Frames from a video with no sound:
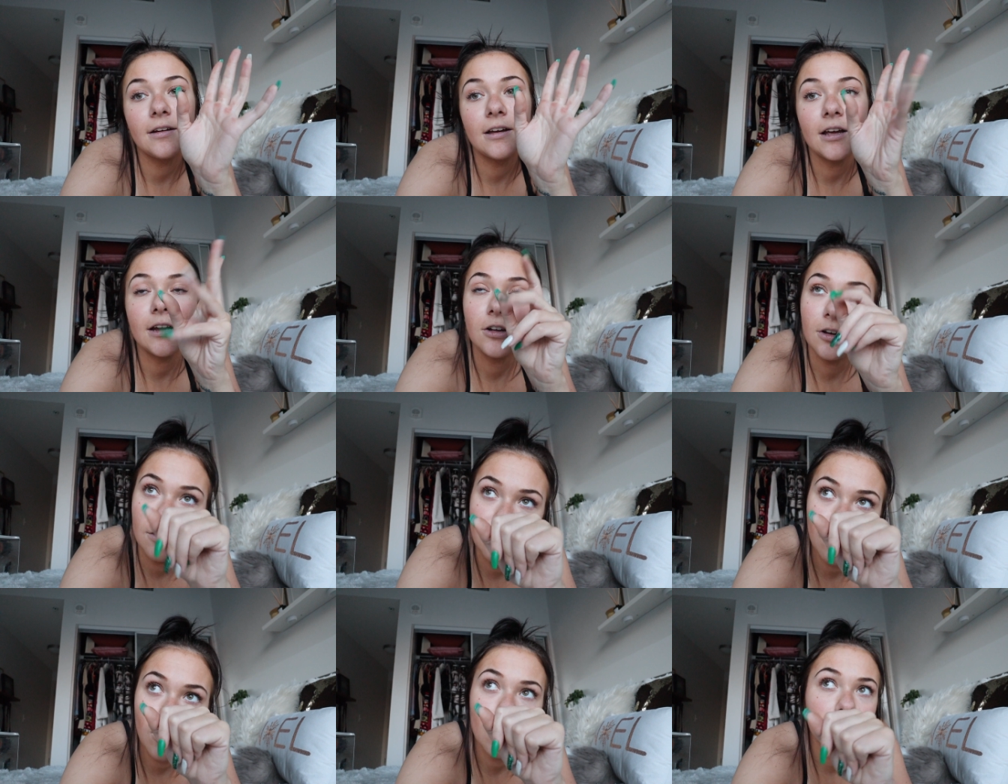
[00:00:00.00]
in good
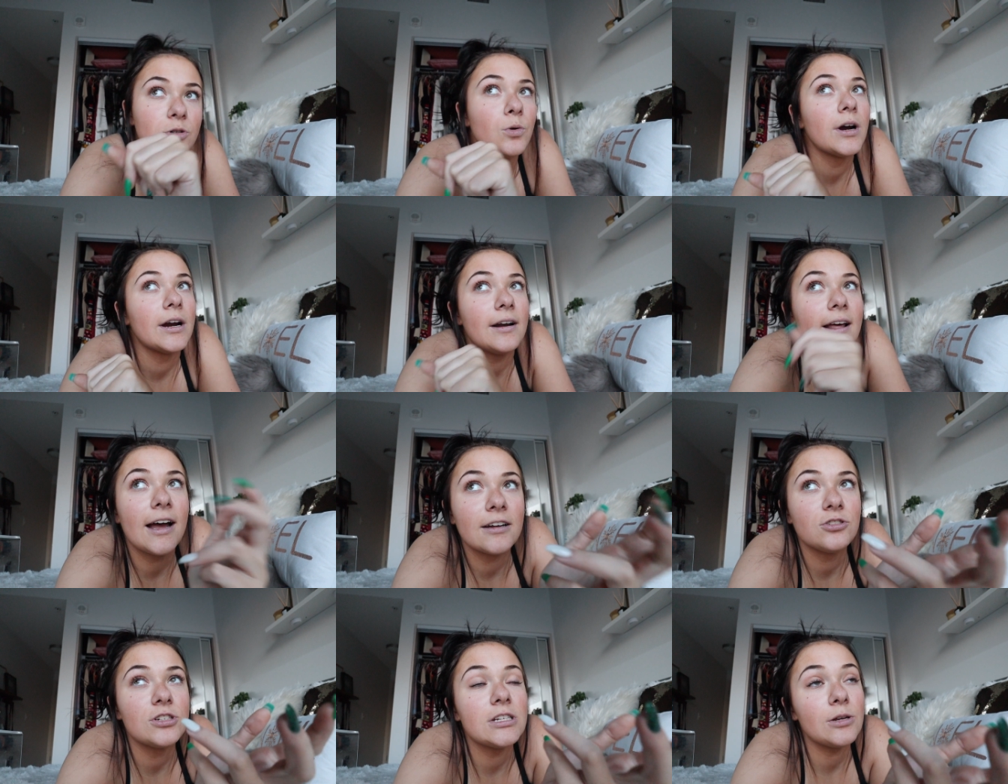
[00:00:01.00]
form to where I
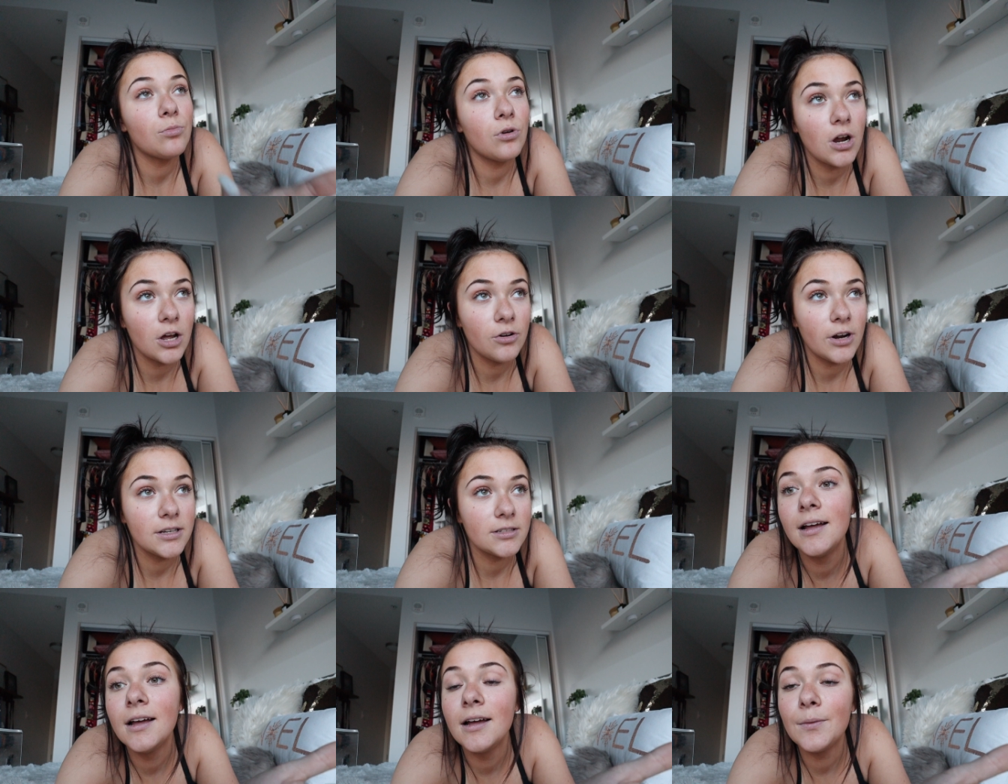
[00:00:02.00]
actually see progress.